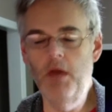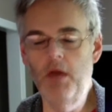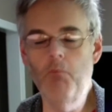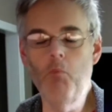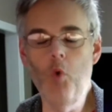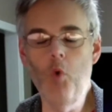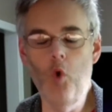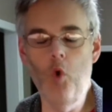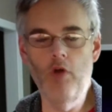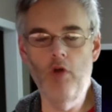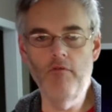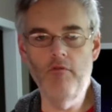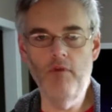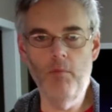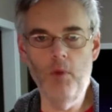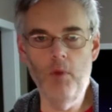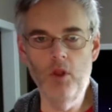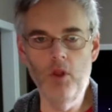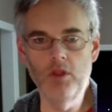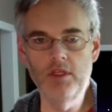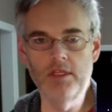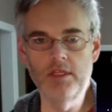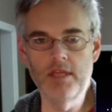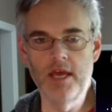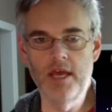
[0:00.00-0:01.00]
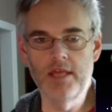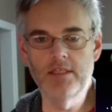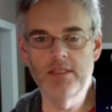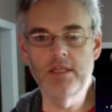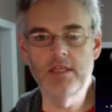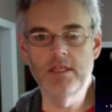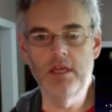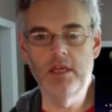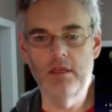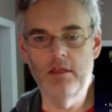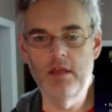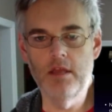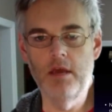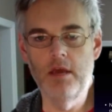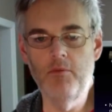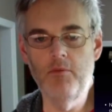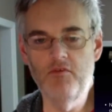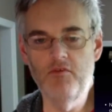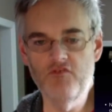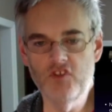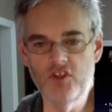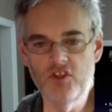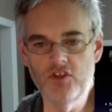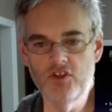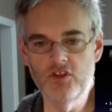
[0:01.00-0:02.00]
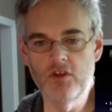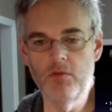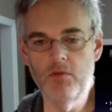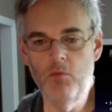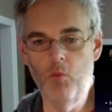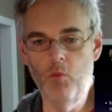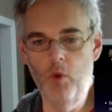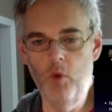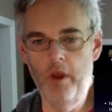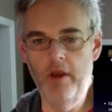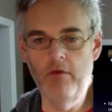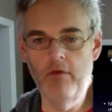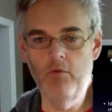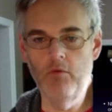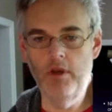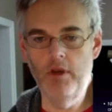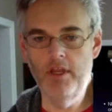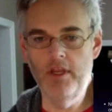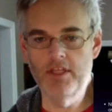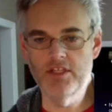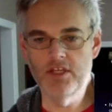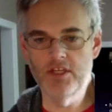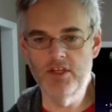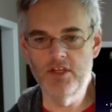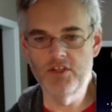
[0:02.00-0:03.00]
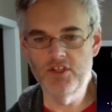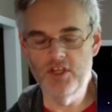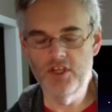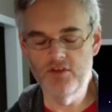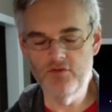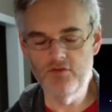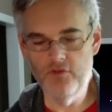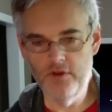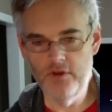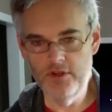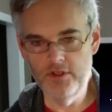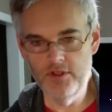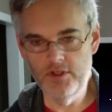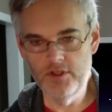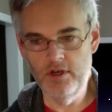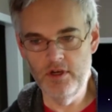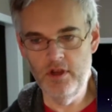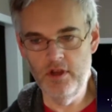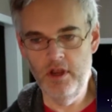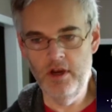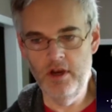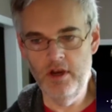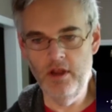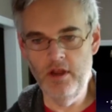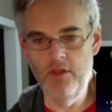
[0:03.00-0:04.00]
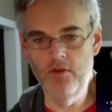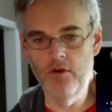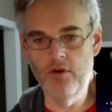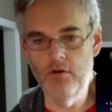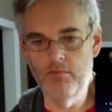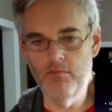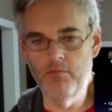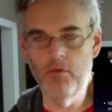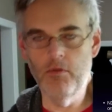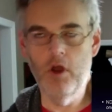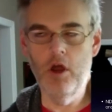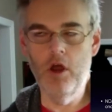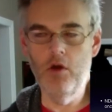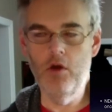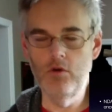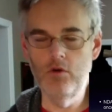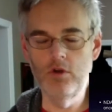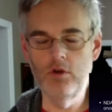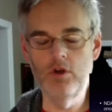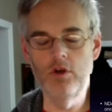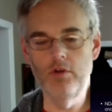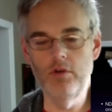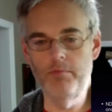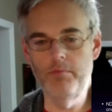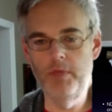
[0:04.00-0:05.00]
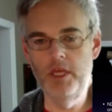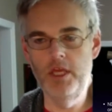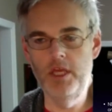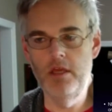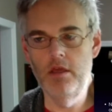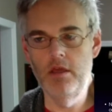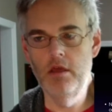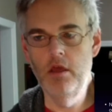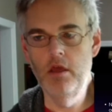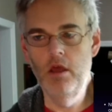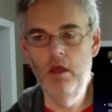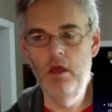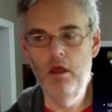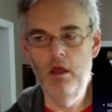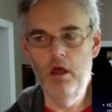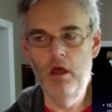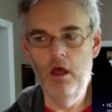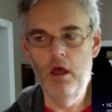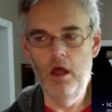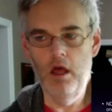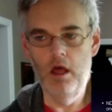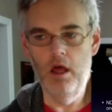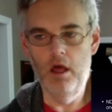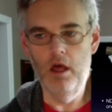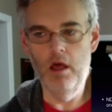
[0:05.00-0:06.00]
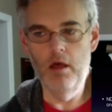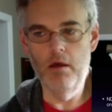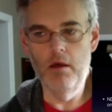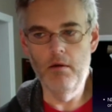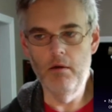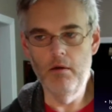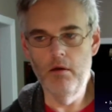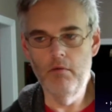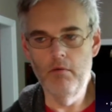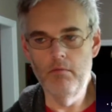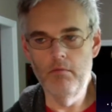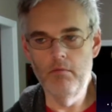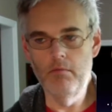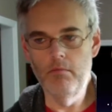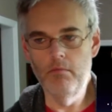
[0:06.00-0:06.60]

more of a multitasking type of system when desk accessories and other code could be a